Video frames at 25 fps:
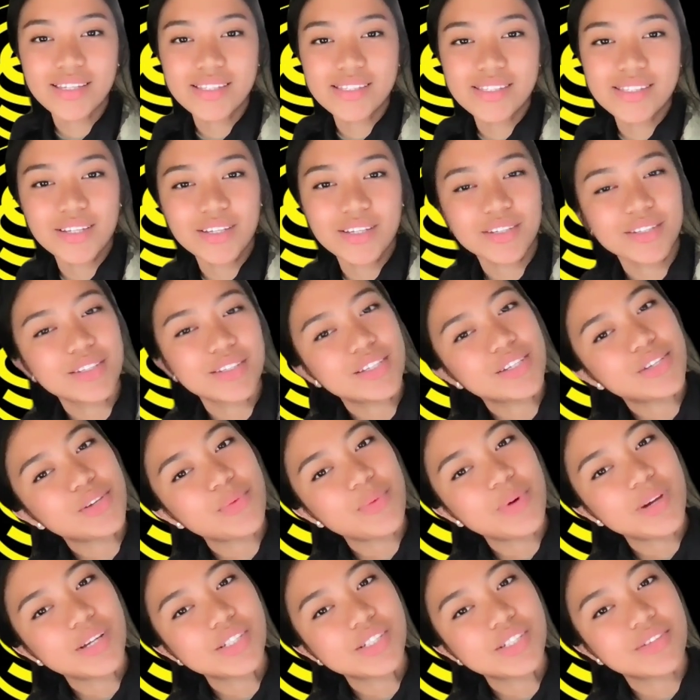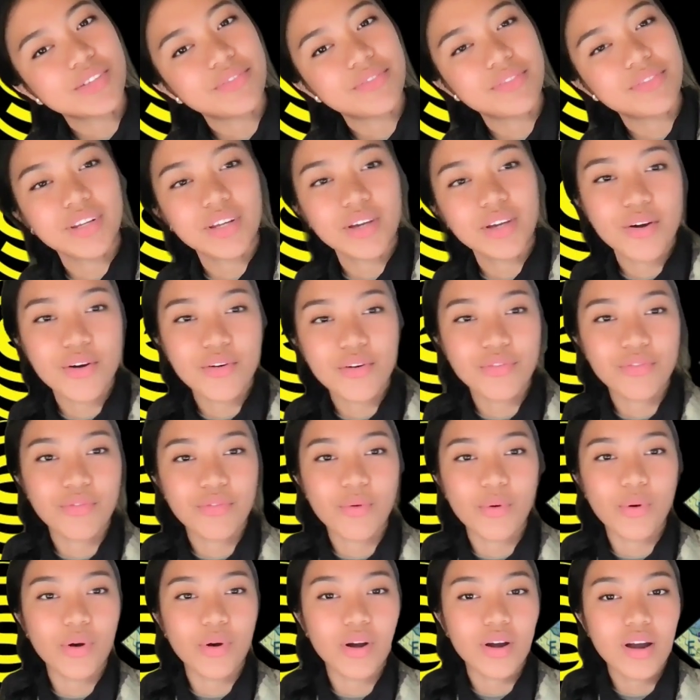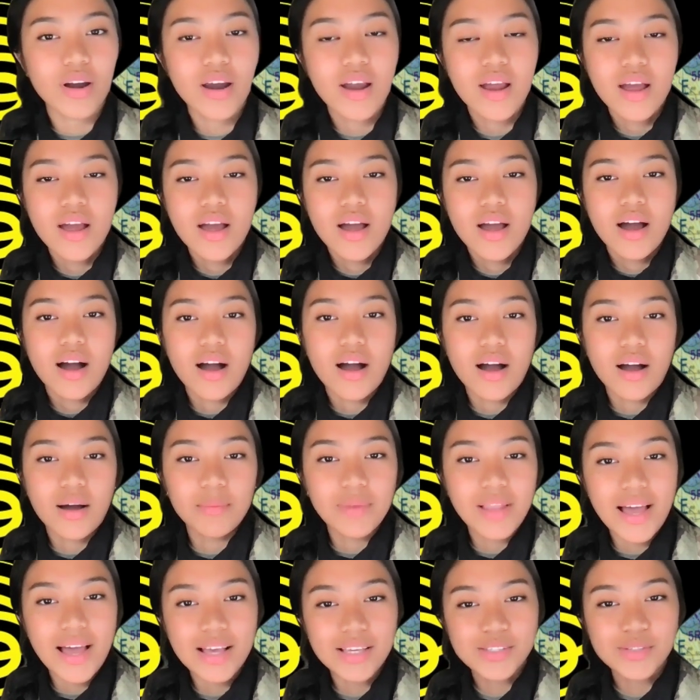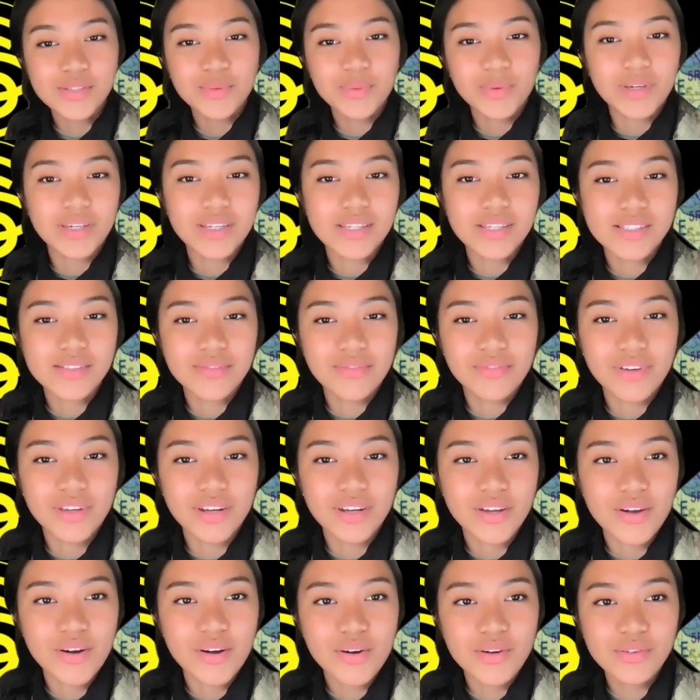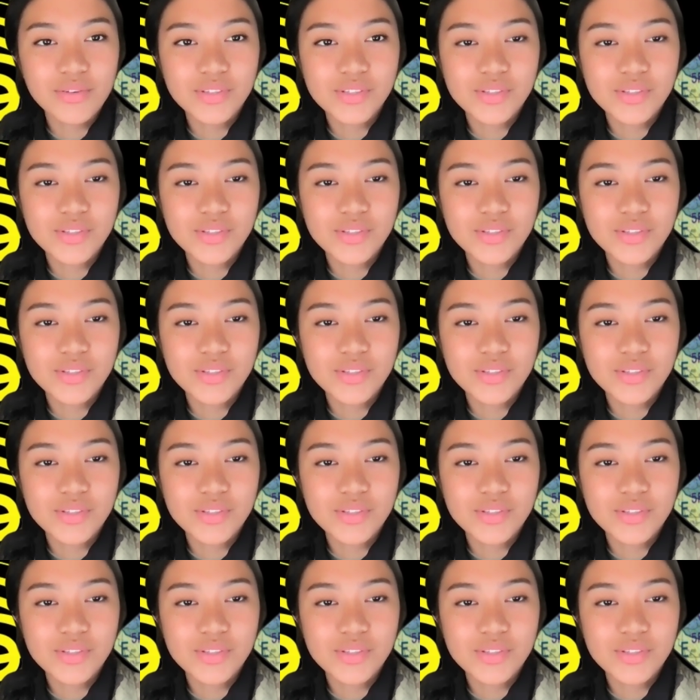is the continuation video for last week's video.